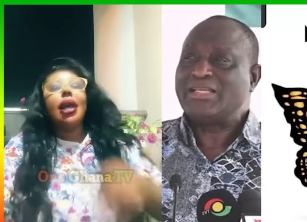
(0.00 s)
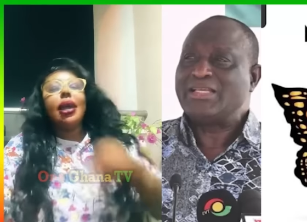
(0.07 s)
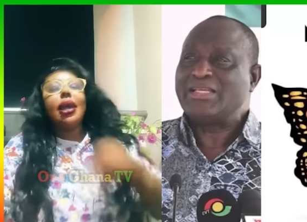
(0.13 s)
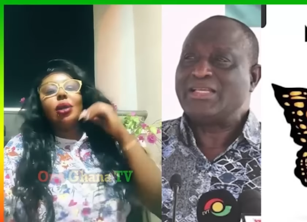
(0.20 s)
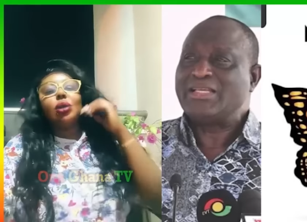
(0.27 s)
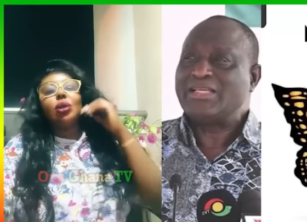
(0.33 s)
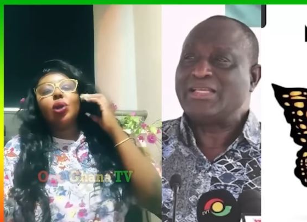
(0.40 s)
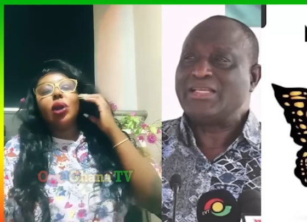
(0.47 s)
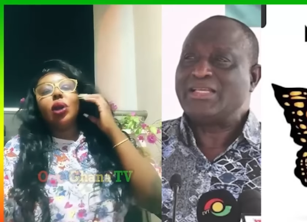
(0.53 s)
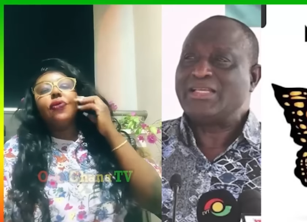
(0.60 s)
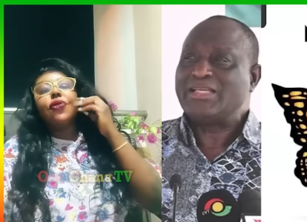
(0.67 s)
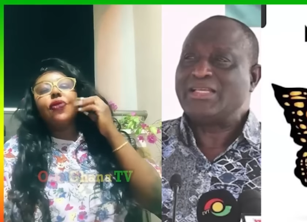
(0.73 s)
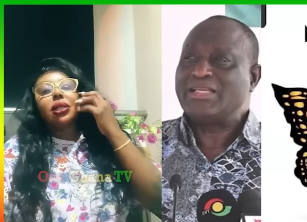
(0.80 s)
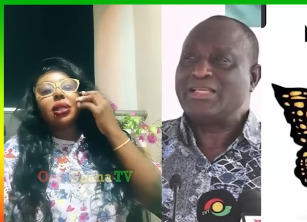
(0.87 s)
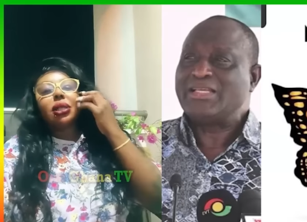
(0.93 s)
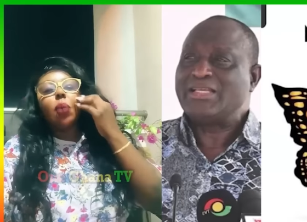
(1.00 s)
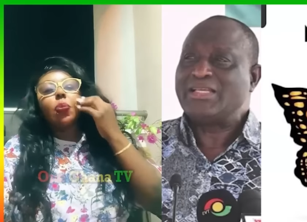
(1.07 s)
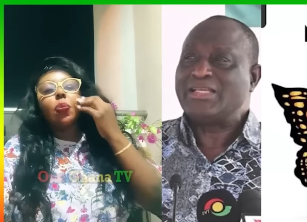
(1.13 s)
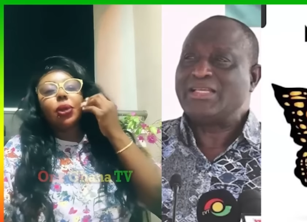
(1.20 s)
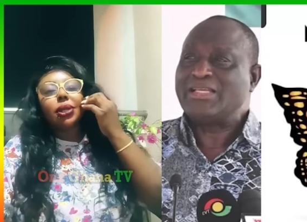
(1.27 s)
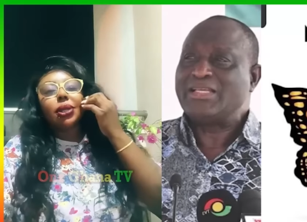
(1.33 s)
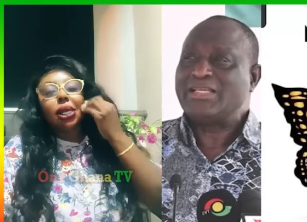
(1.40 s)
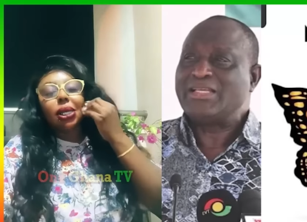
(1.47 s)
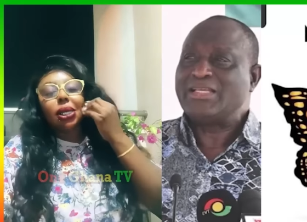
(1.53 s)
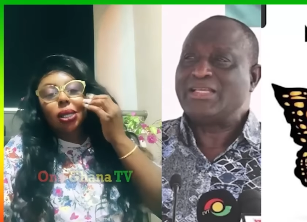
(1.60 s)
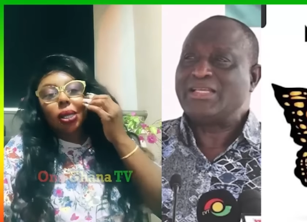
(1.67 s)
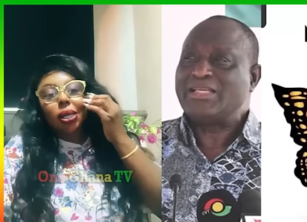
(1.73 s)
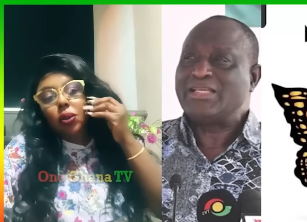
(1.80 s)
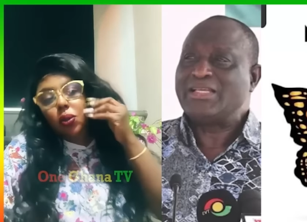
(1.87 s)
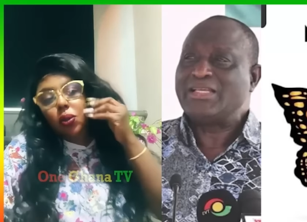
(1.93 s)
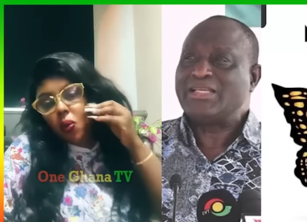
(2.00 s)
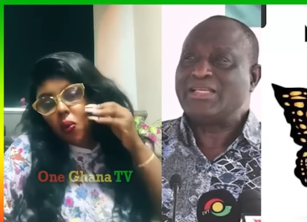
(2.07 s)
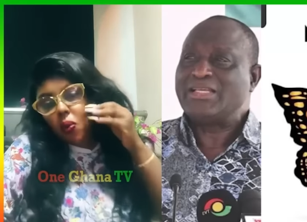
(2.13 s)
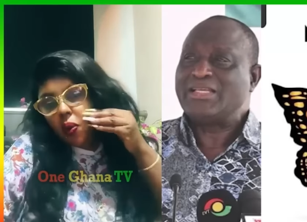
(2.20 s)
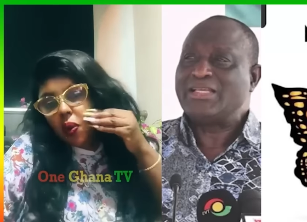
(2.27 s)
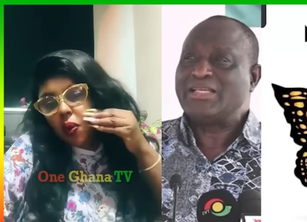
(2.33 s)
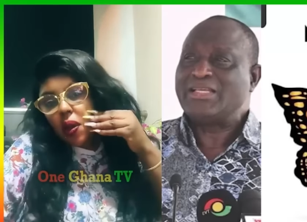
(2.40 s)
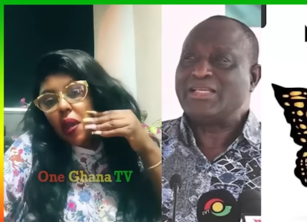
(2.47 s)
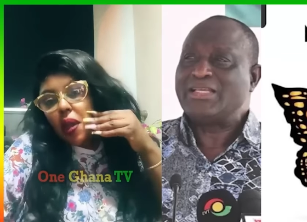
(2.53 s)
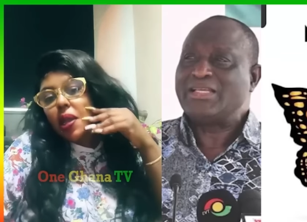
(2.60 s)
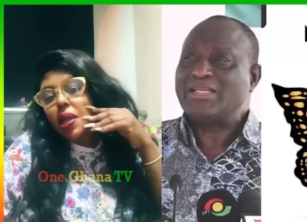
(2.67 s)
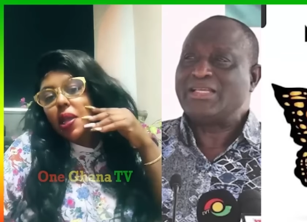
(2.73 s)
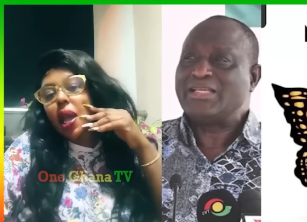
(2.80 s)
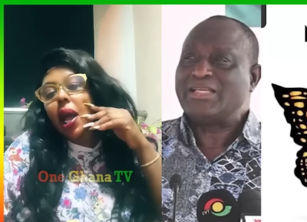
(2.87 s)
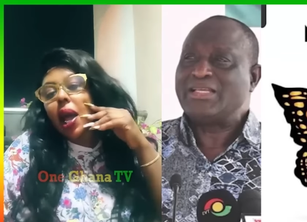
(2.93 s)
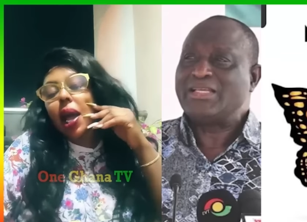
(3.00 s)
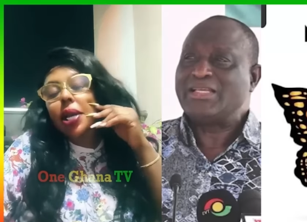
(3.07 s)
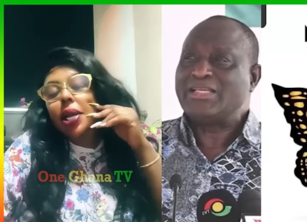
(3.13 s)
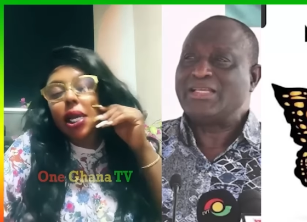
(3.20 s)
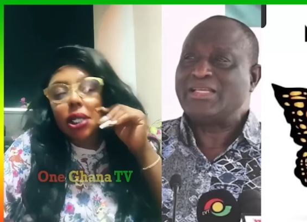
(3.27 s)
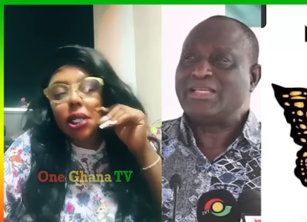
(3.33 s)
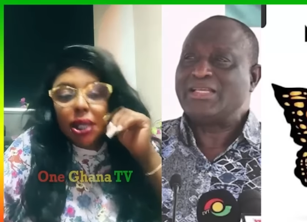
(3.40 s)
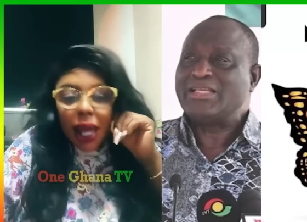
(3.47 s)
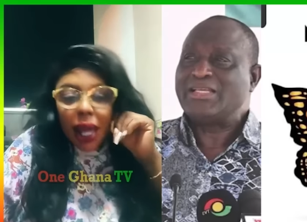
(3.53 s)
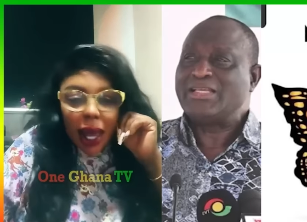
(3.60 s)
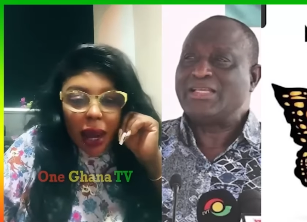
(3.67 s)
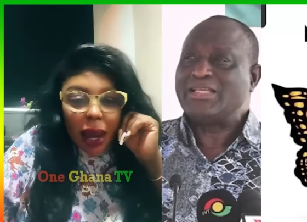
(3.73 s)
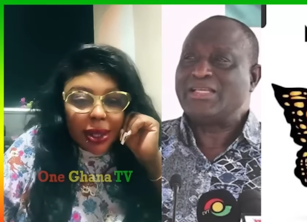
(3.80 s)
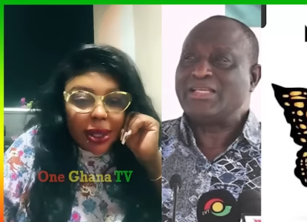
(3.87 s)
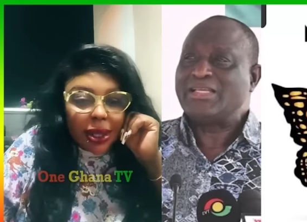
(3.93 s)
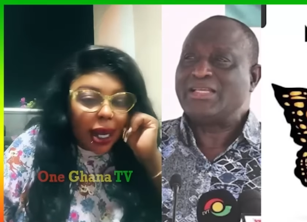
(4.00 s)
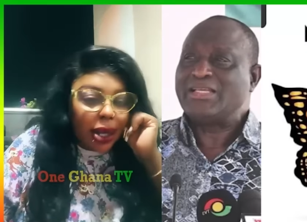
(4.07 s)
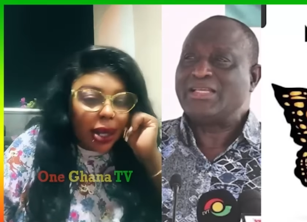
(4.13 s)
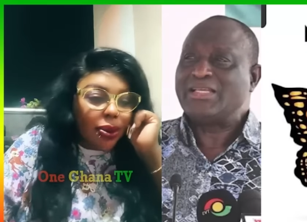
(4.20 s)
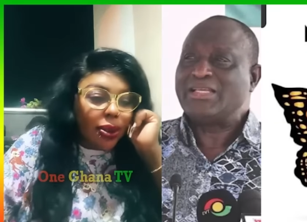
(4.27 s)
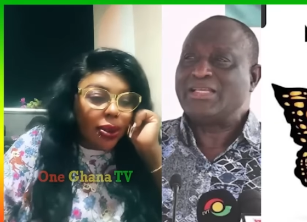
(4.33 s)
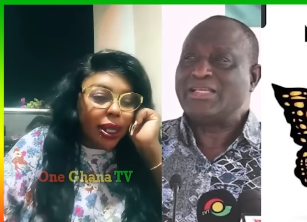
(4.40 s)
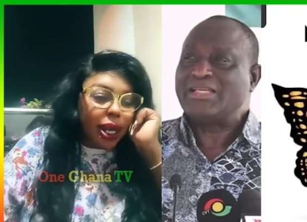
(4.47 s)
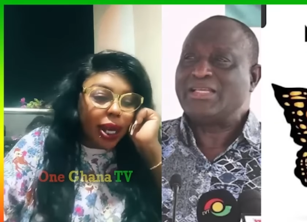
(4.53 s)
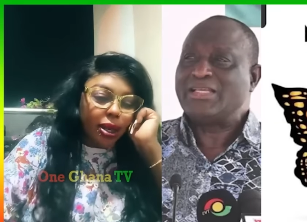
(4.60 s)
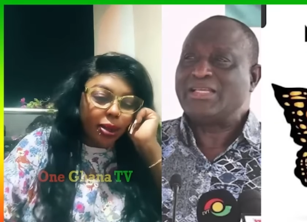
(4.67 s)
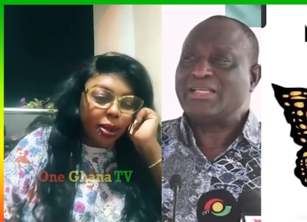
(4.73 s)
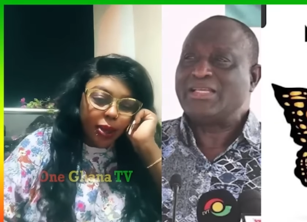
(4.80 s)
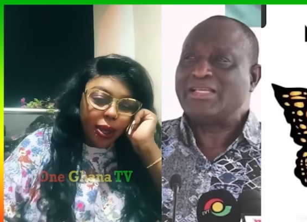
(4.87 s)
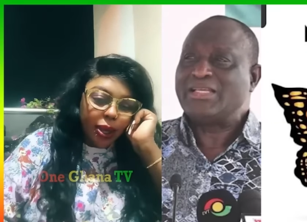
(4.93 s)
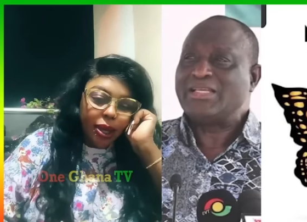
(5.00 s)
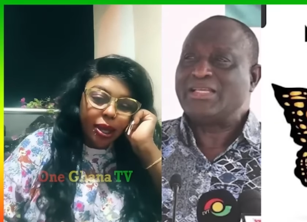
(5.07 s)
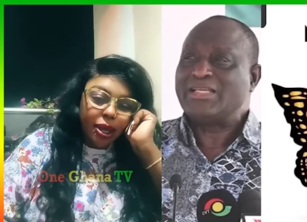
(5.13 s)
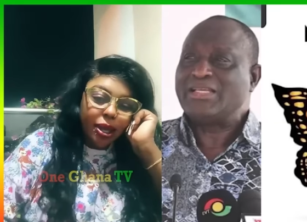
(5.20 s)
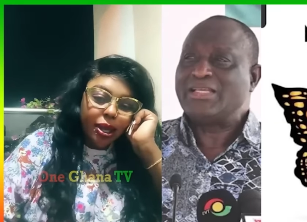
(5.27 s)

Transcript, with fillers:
Speaker 1: Na ye nsuya fasa process ne so. Na ye na ya resign be.